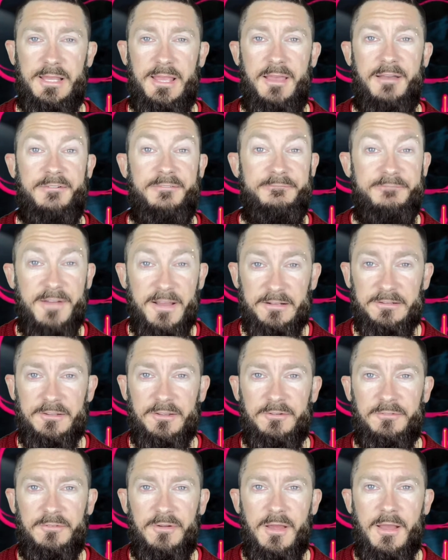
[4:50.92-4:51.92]

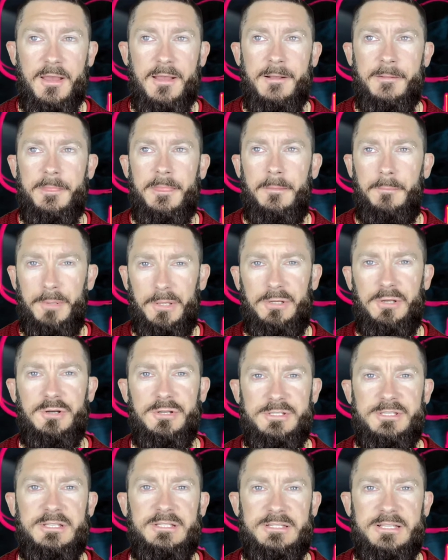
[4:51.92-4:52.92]
effective
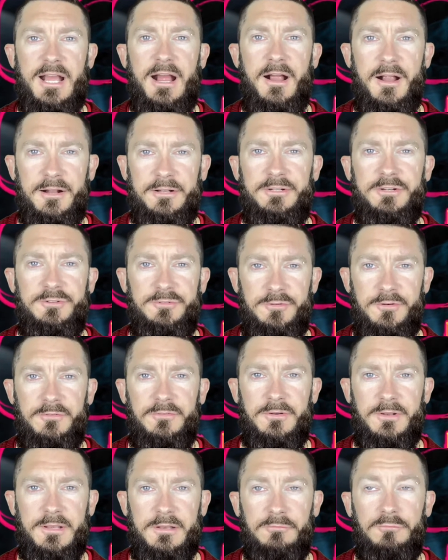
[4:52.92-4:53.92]
because it's character
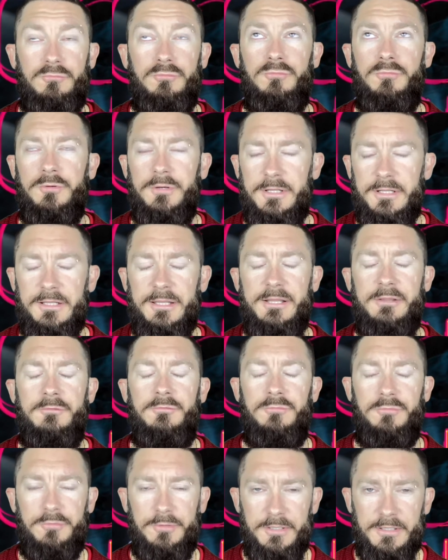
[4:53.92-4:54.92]
driven. Really,
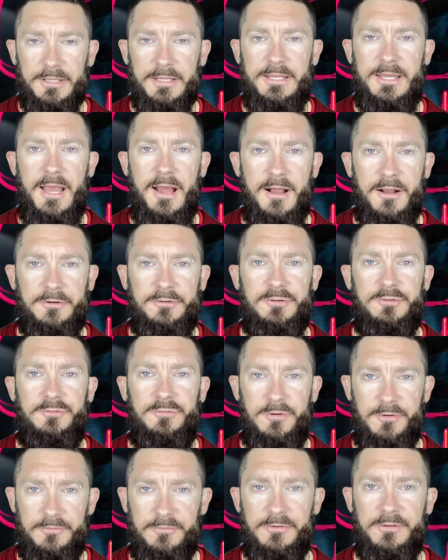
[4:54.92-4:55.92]
really character
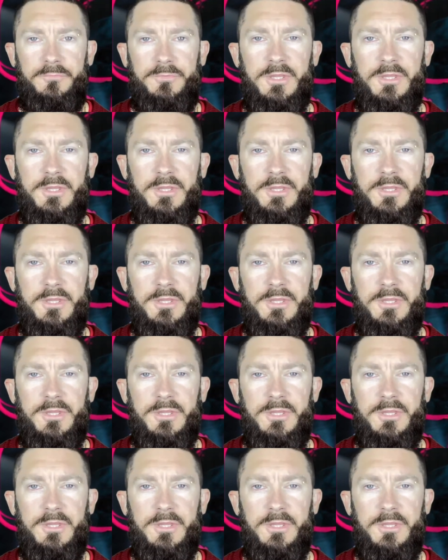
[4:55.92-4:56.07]
driven.